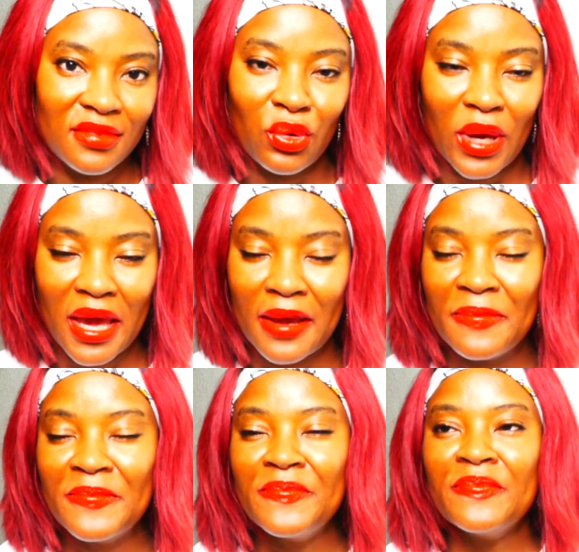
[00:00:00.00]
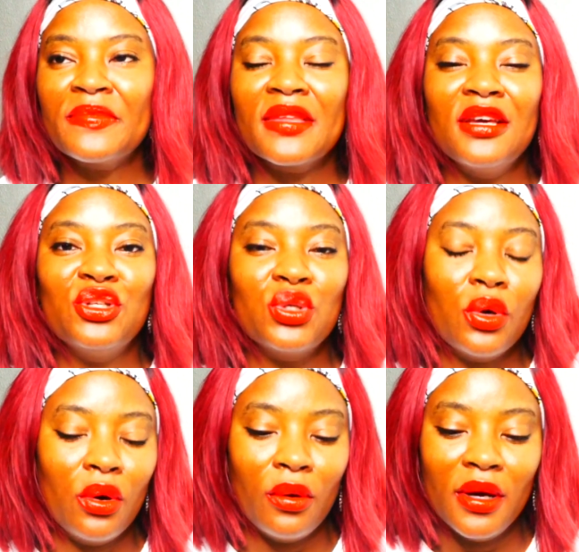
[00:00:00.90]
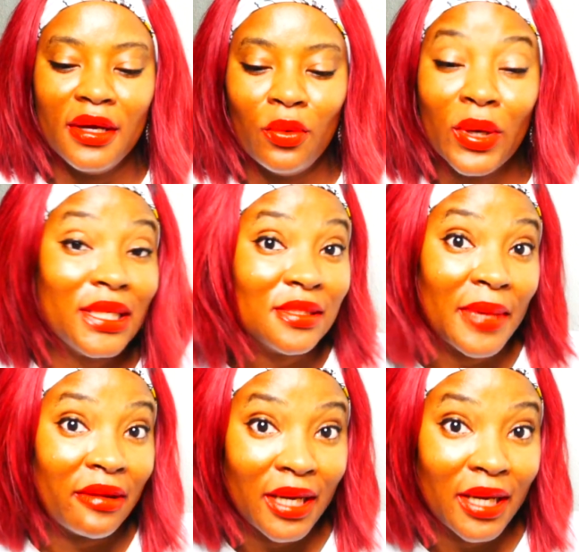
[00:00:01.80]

okay? So what is my